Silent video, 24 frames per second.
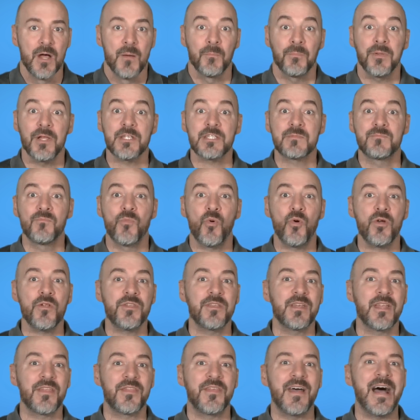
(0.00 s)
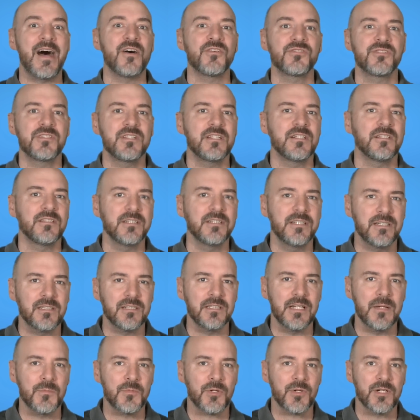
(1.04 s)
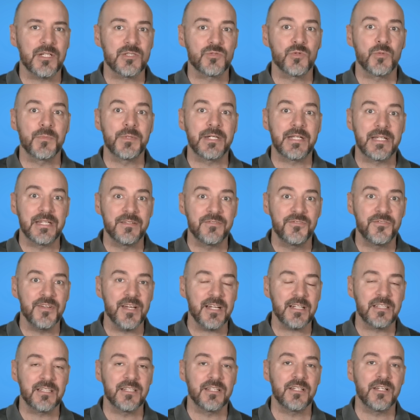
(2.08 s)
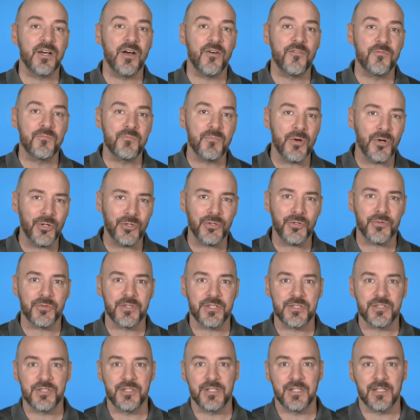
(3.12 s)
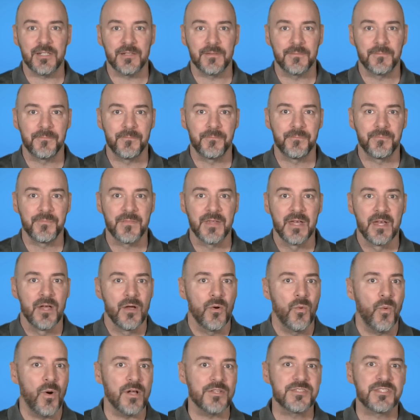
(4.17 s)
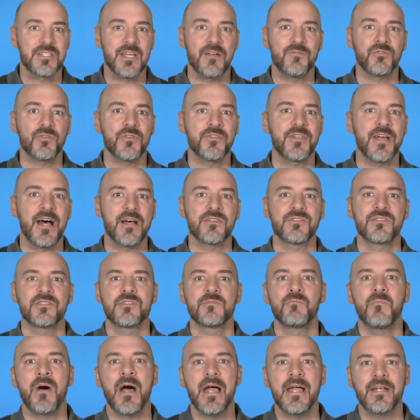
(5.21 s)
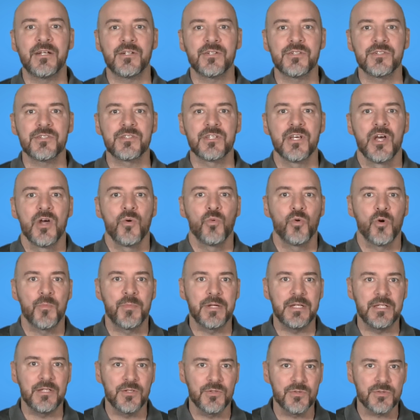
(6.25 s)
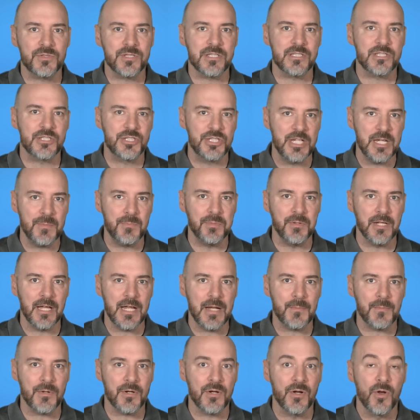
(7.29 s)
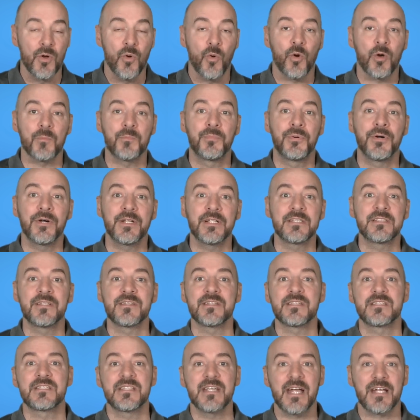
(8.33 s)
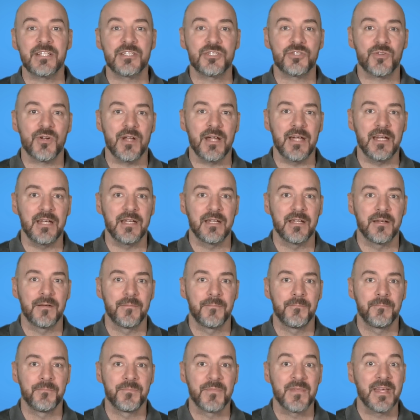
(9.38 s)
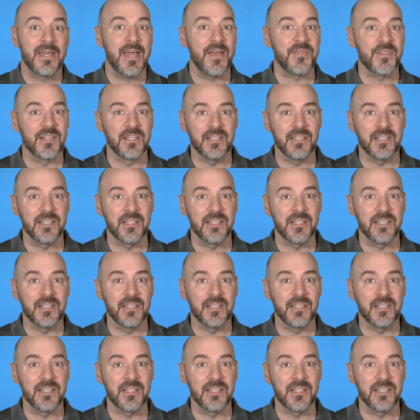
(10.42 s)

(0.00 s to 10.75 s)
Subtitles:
Plus, more than 1,000 illegal immigrants will be convicted of murder this year, while several thousand minors will be used as cheap labor or put into the sex trade. And the